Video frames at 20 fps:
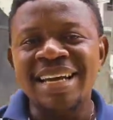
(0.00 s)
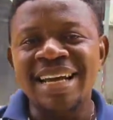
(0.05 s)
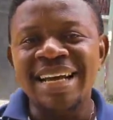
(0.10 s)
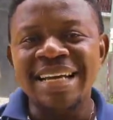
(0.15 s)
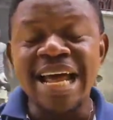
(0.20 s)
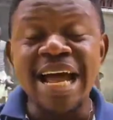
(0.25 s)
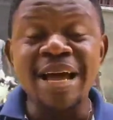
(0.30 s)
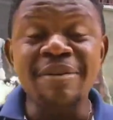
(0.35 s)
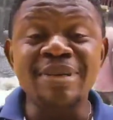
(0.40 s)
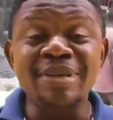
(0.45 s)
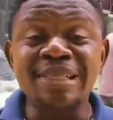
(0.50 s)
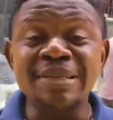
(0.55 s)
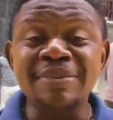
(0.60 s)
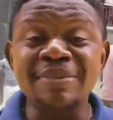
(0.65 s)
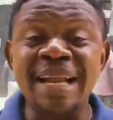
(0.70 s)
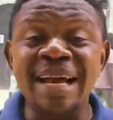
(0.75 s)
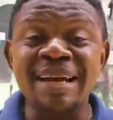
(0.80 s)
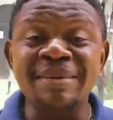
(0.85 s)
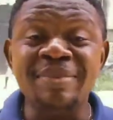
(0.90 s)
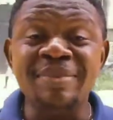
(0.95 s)
How many people
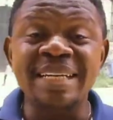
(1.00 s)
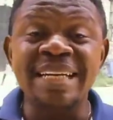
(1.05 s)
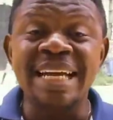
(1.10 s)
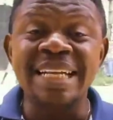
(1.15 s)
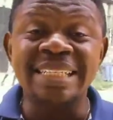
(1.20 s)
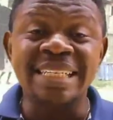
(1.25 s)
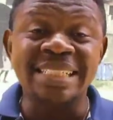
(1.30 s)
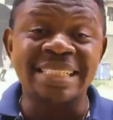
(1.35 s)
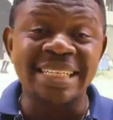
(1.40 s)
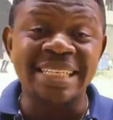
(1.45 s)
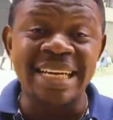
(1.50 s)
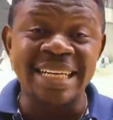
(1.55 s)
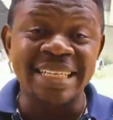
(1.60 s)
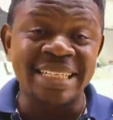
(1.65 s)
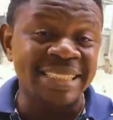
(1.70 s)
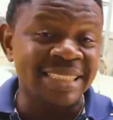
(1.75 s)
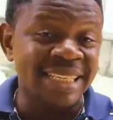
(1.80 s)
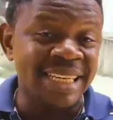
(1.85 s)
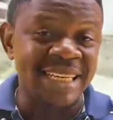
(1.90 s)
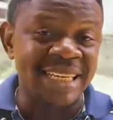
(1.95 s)
have been entertained
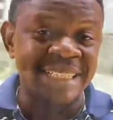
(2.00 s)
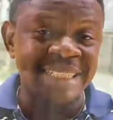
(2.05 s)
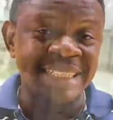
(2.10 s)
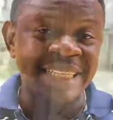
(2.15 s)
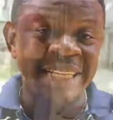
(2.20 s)
then?